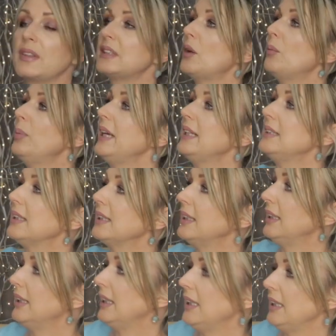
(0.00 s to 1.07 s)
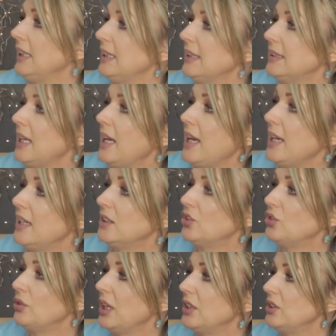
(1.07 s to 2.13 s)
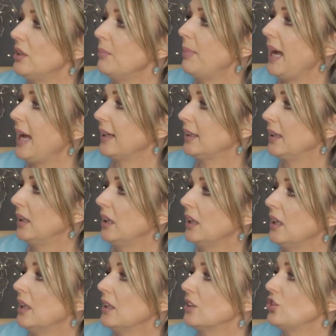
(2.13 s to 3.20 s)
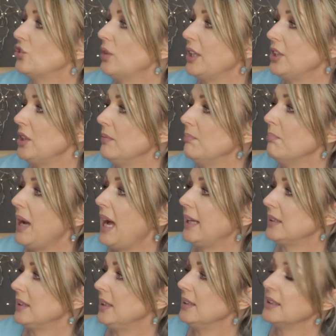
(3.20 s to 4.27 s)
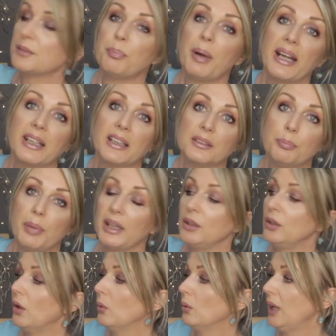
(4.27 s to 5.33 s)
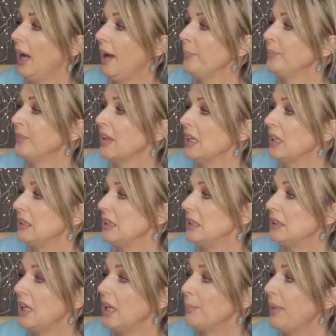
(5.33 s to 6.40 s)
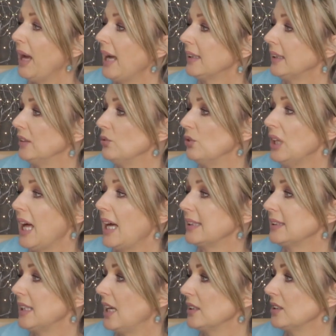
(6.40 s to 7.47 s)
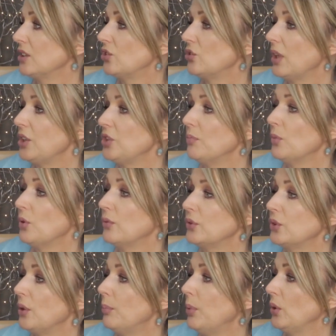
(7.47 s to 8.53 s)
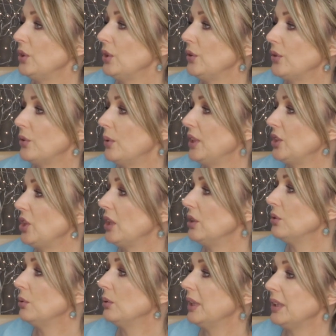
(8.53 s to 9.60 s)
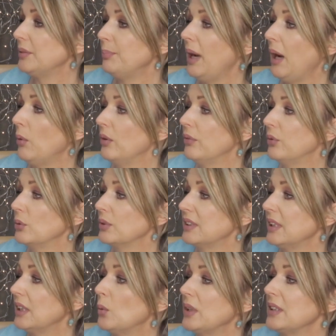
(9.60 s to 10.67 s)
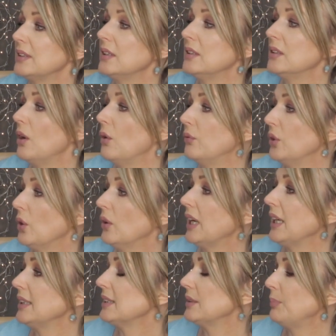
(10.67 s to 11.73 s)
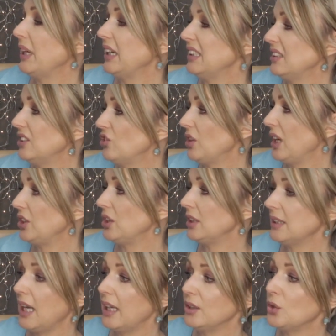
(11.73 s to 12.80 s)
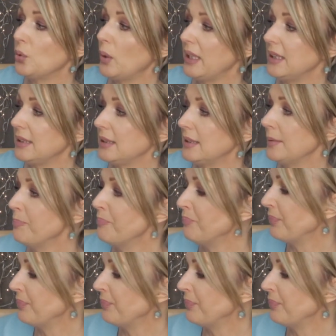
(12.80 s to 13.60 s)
So basically it's a stretch the back stretching mat inspired by yoga. It says lay back and relax as stretch moves your body through a gentle yet powerful sequences of yoga inspired stretches and twists.